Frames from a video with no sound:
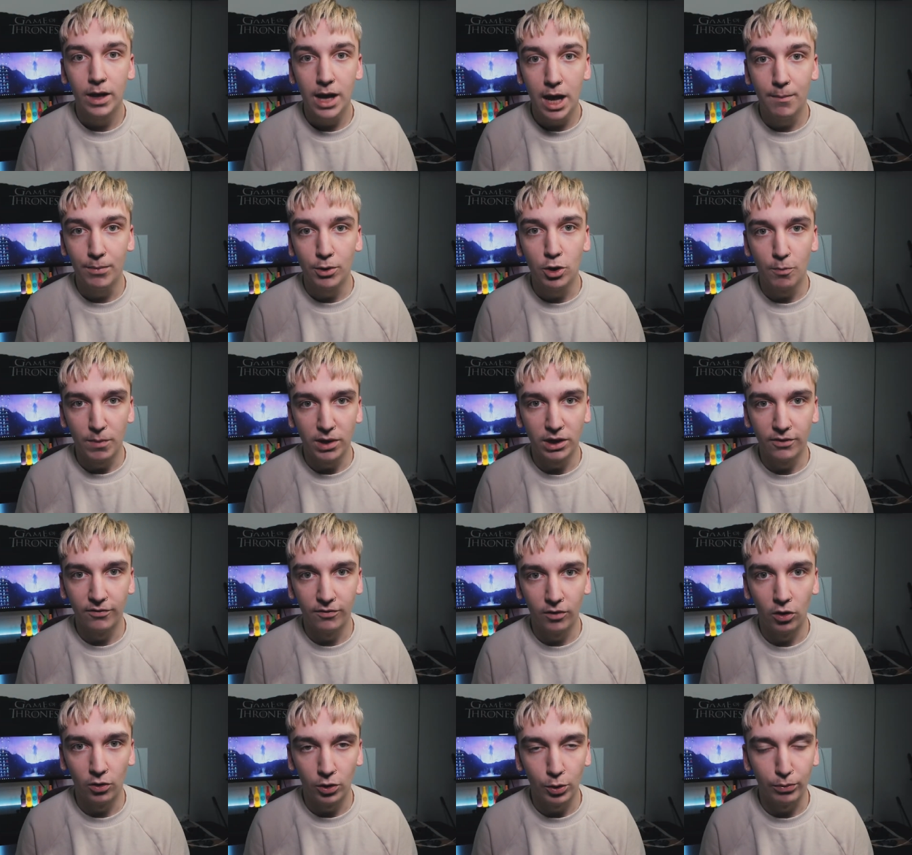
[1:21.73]
it becoming the
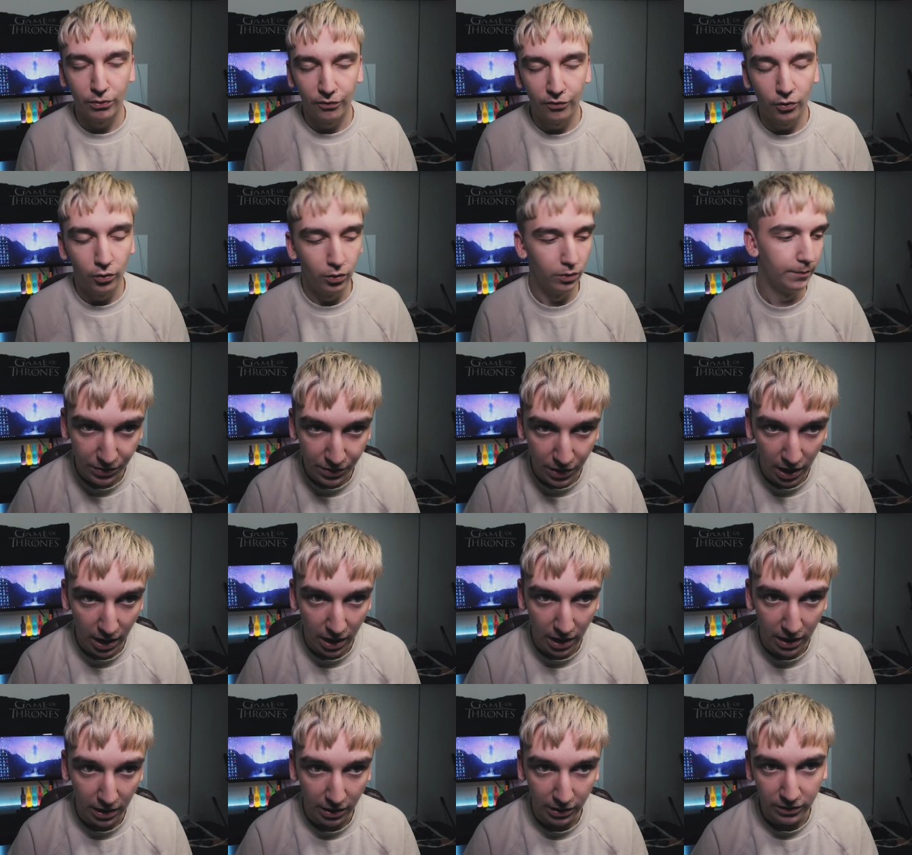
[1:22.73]
vlog number four.
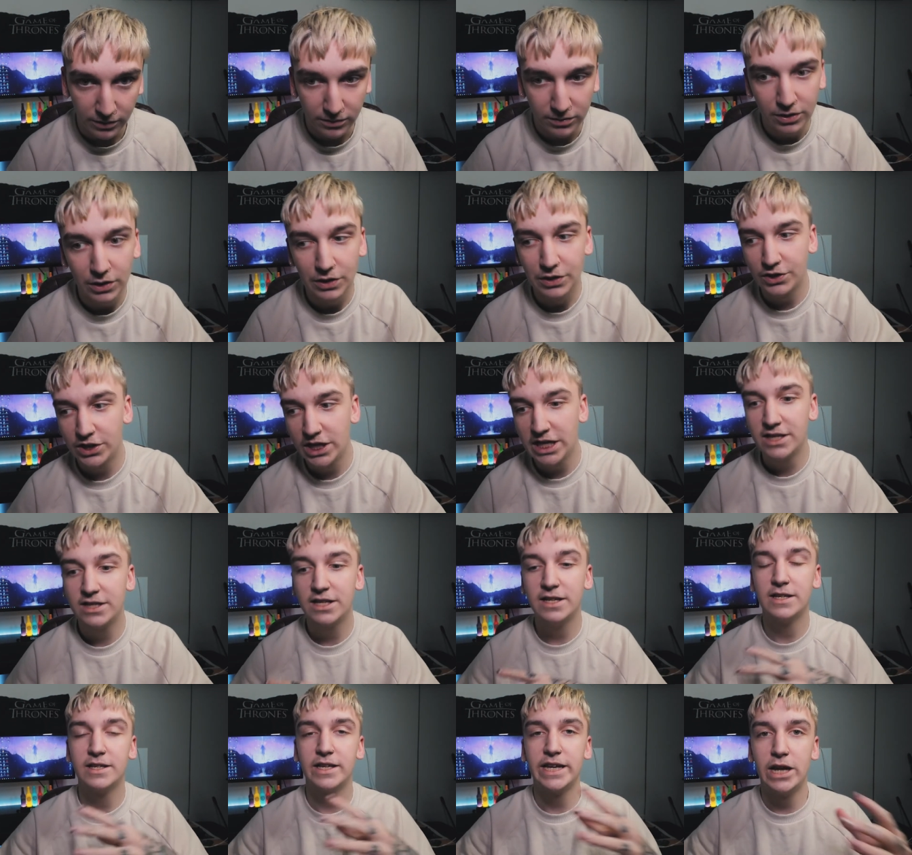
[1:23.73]
The
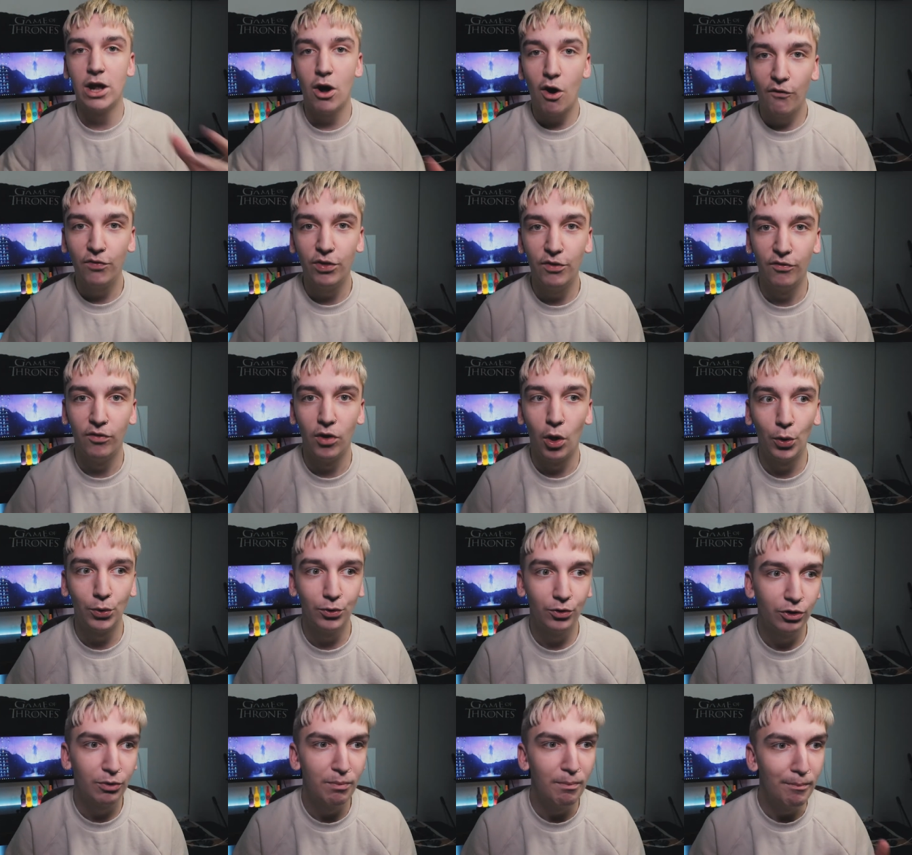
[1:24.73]
consistency of the
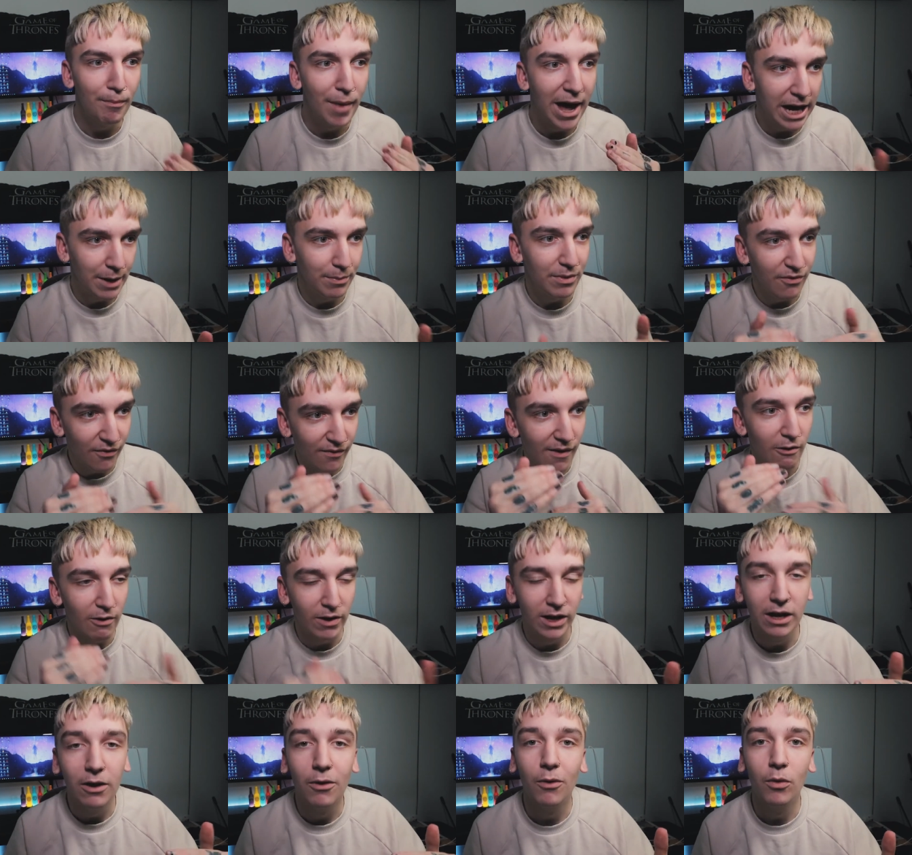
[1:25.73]
vlogs may be
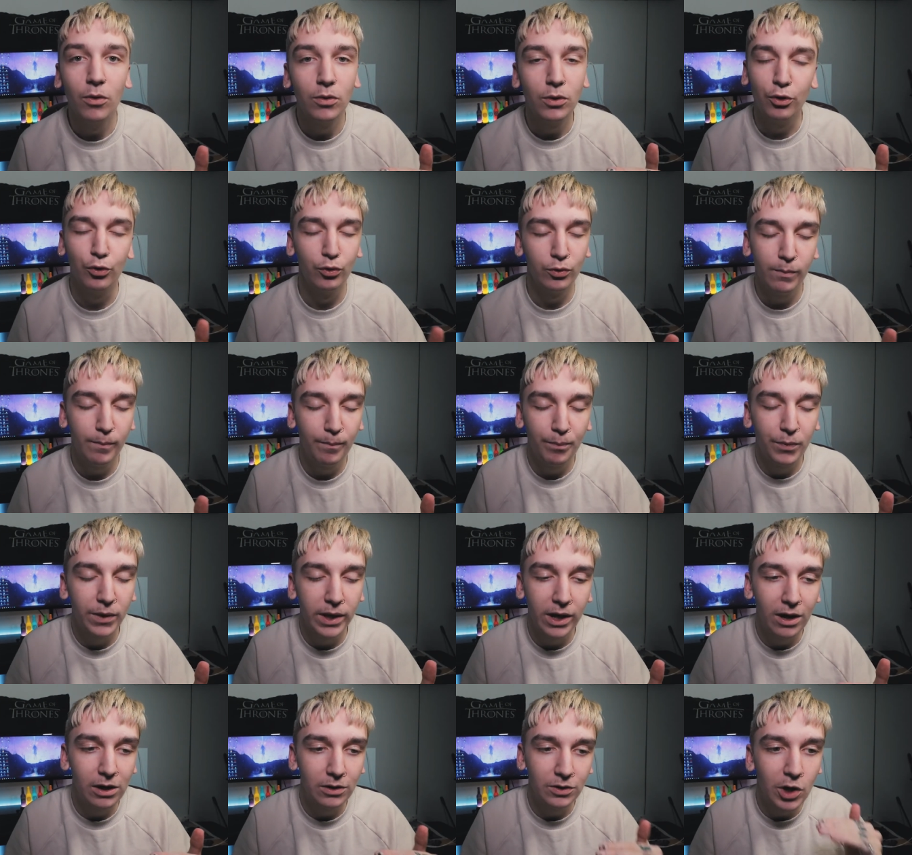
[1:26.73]
very little because
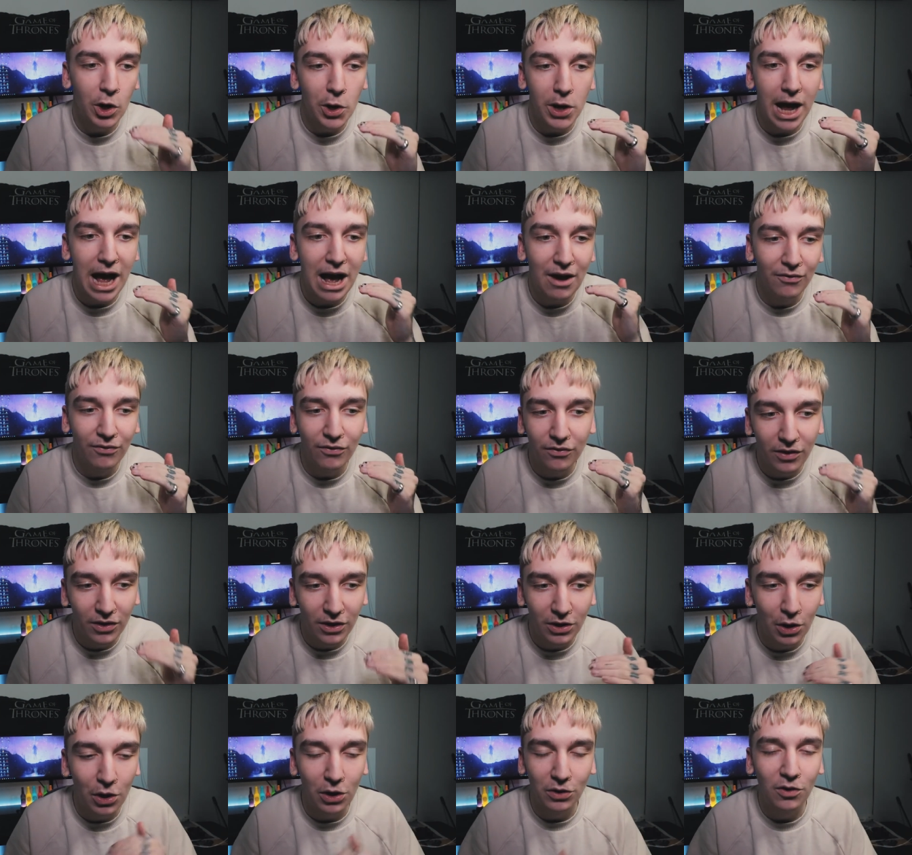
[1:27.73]
I don't have
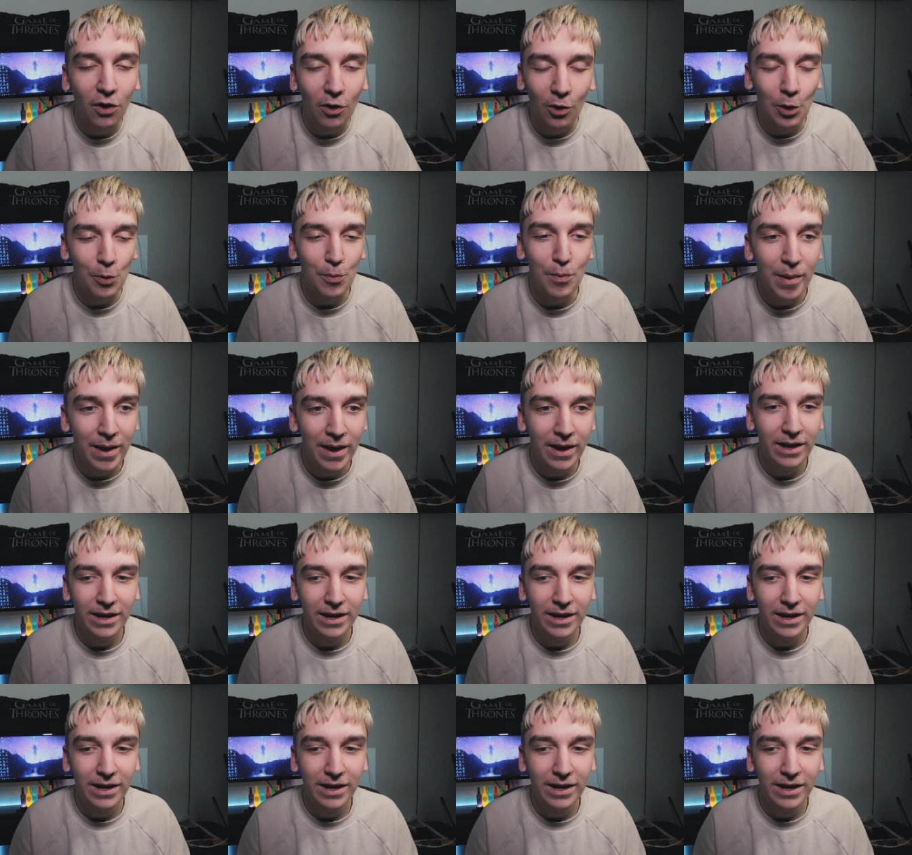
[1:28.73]
a lot of time